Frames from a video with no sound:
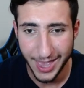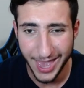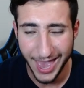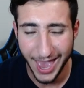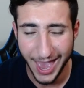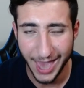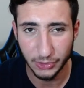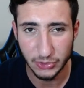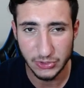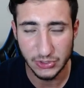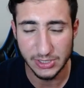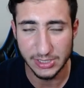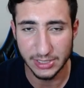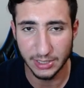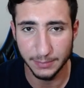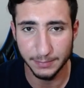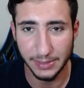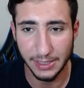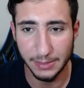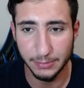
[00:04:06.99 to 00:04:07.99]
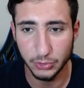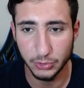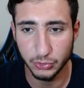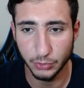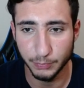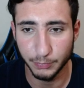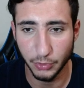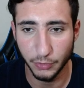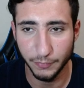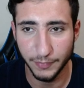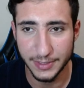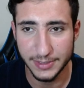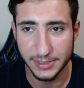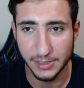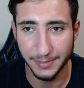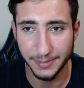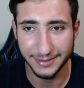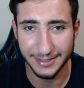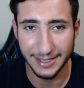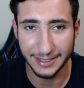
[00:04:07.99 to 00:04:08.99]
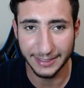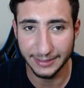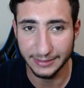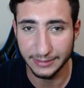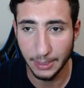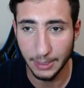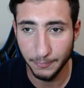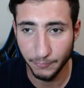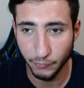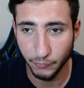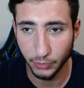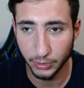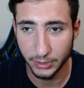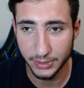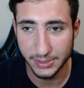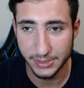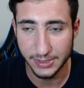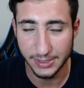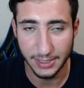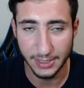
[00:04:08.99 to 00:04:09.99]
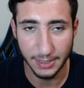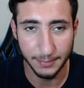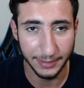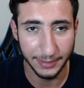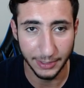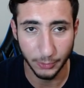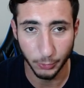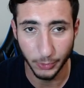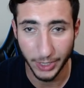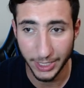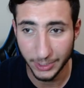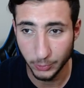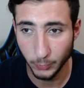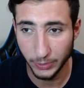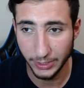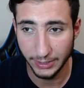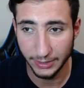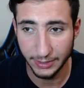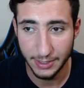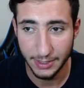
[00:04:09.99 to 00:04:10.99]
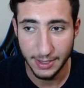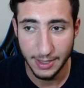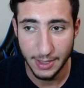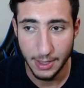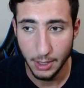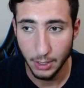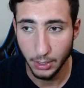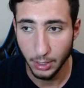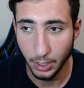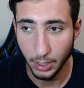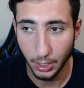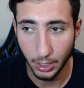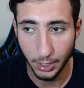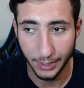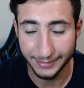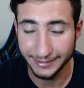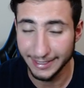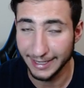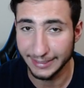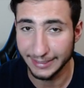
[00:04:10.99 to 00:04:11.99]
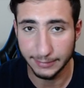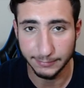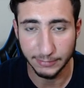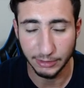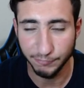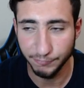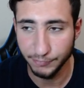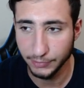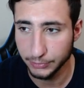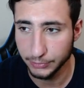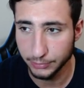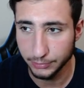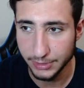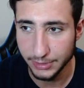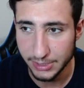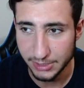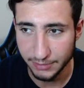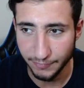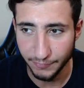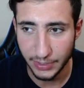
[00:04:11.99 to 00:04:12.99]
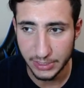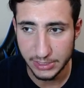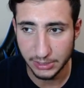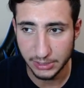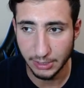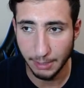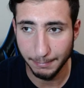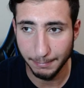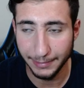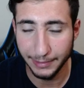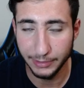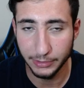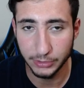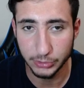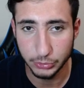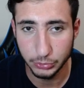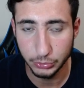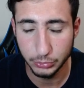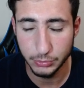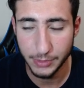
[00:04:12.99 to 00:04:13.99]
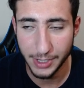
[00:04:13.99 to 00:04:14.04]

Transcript: And also, he's going to be able to provide some attacking depth for us. He can play right wing, attacking midfielder. He's a versatile player, too.